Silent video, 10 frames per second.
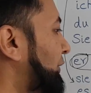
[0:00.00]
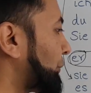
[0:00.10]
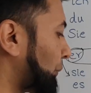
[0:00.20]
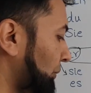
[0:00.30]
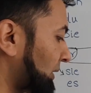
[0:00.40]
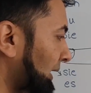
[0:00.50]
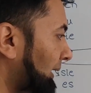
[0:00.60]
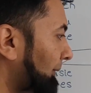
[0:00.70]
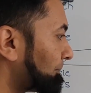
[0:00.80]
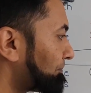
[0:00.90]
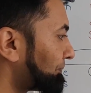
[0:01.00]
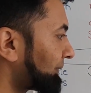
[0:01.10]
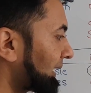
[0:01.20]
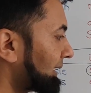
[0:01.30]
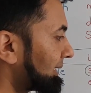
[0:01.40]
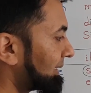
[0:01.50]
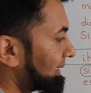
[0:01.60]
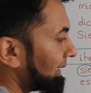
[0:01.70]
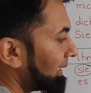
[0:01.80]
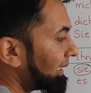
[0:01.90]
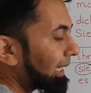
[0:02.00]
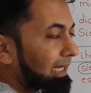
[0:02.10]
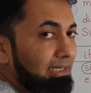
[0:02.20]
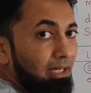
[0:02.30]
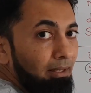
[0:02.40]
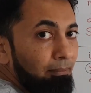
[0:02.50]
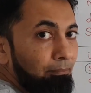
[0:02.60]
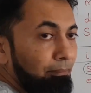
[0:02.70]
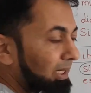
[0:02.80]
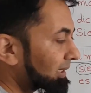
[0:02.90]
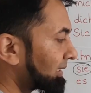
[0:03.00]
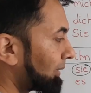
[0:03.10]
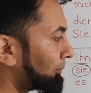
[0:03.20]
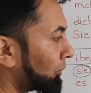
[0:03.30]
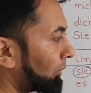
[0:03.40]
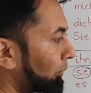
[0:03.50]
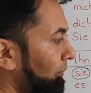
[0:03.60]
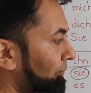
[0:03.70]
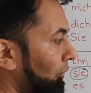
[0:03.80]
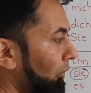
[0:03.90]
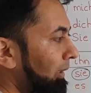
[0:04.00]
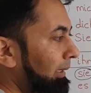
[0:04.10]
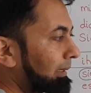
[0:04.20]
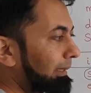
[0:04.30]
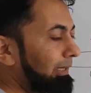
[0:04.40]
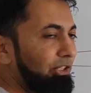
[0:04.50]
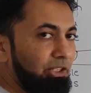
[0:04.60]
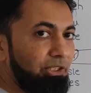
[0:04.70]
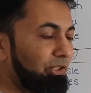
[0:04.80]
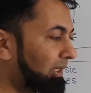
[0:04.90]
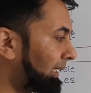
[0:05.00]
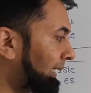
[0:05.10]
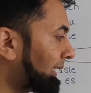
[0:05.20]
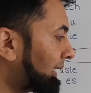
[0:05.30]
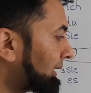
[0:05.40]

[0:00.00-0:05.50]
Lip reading: use sie as a personal pronoun for Geschichte.